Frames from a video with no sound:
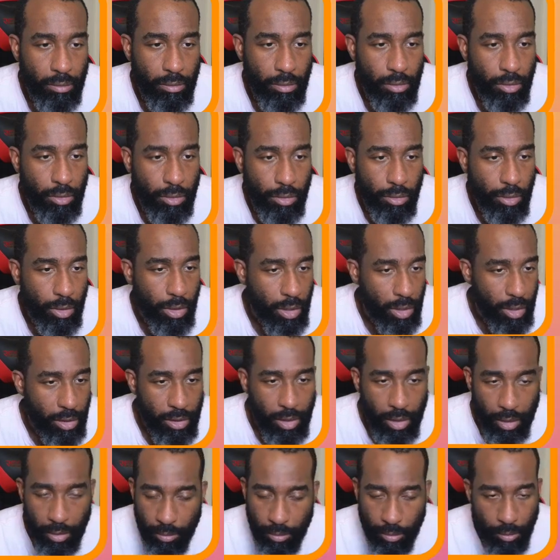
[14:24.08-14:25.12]
who are
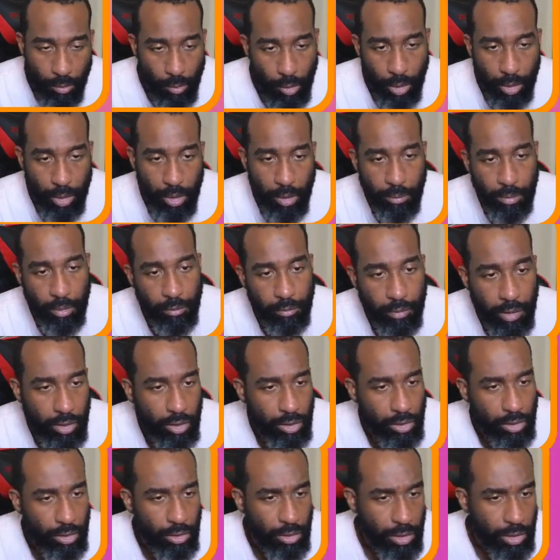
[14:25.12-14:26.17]
like working
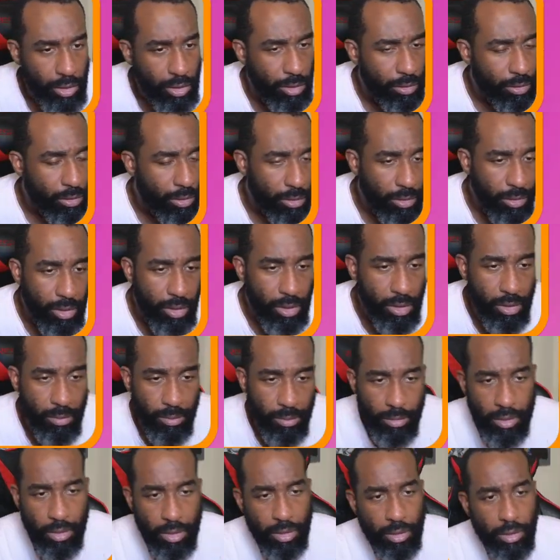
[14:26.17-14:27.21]
professionally, or
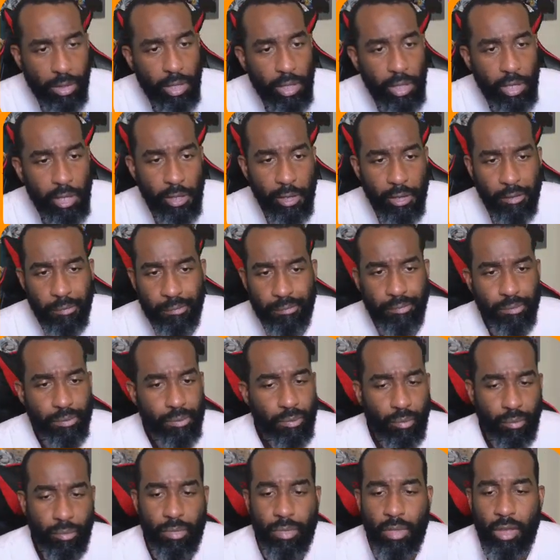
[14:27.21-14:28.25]
teams that,
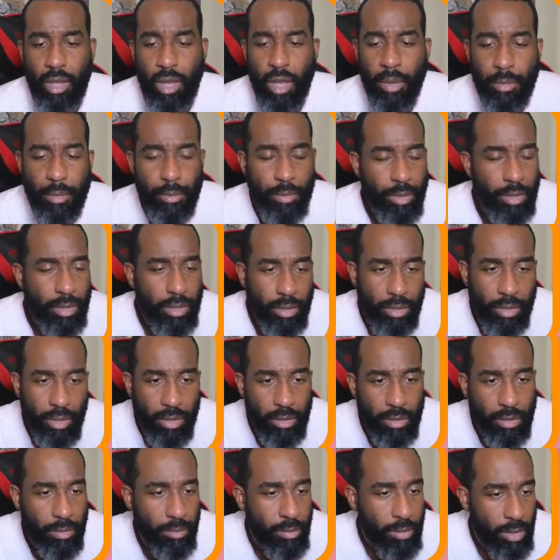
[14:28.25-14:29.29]
I remember he said
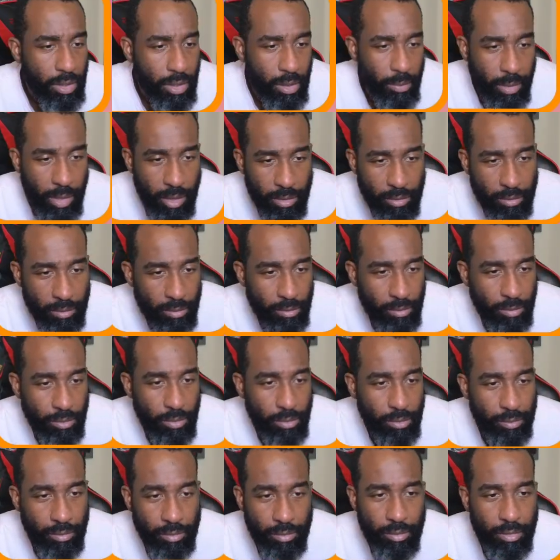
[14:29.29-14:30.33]
something about
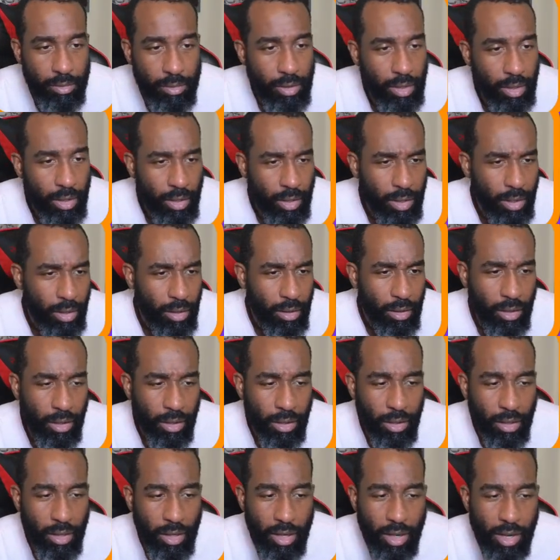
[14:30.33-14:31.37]

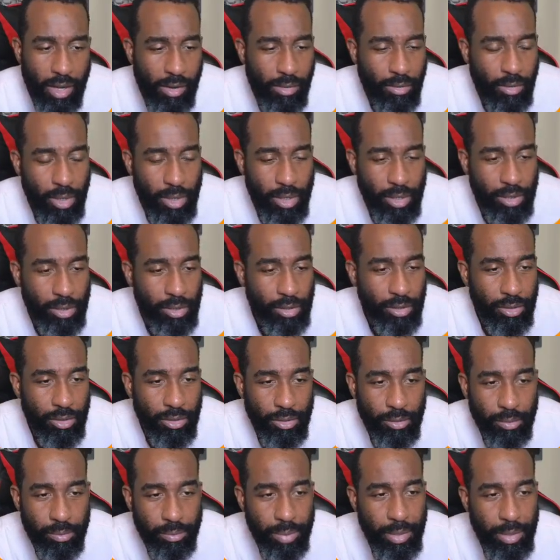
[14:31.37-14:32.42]
wanting to
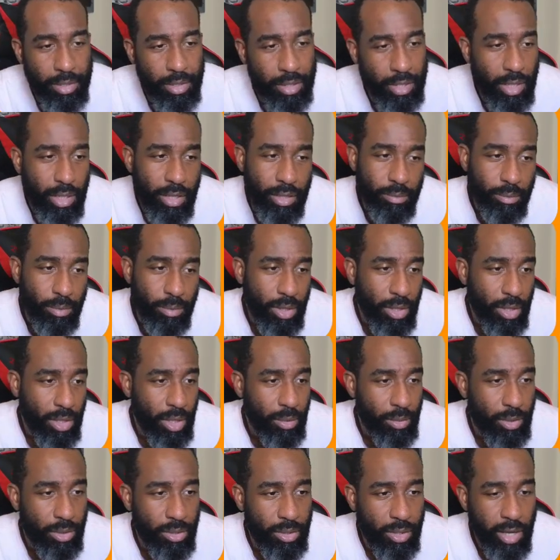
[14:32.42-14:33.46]
do billing and being
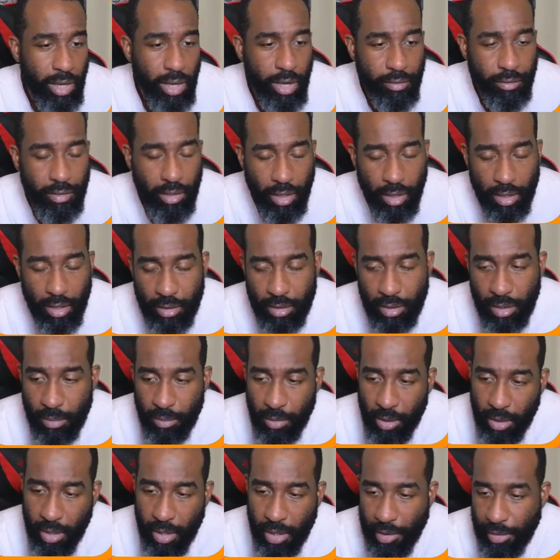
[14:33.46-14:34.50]
able to have like a team
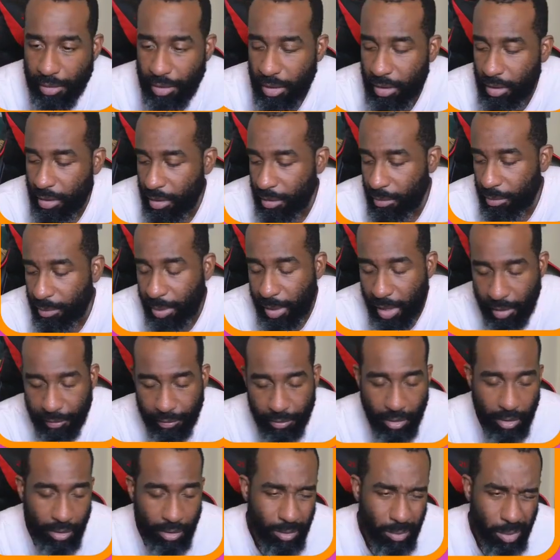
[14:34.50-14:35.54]
account and then pay
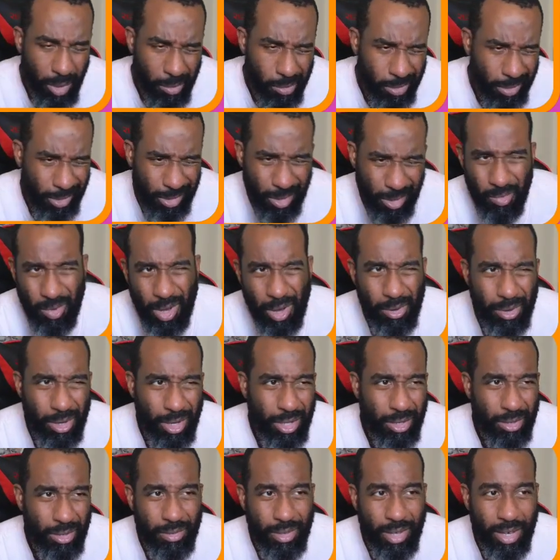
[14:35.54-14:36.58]
for other people. He's like, why would I
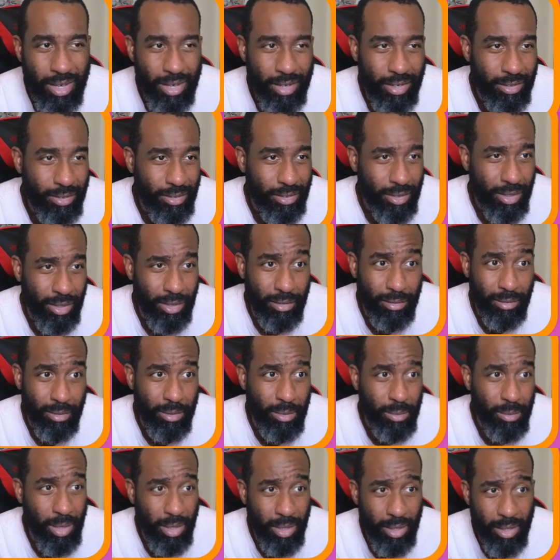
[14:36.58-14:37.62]
do that? I was like,
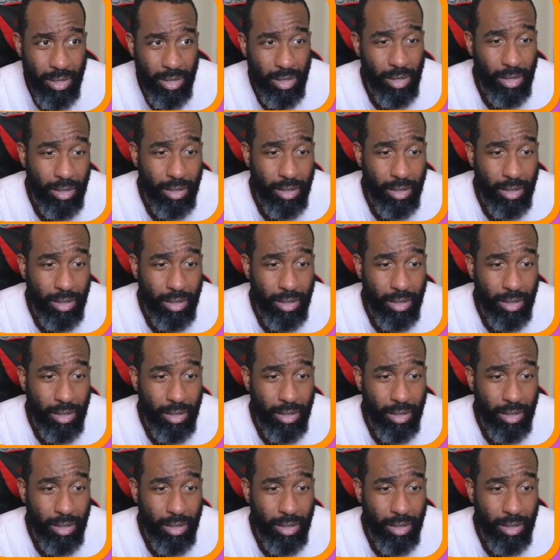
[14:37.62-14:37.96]
oh my God.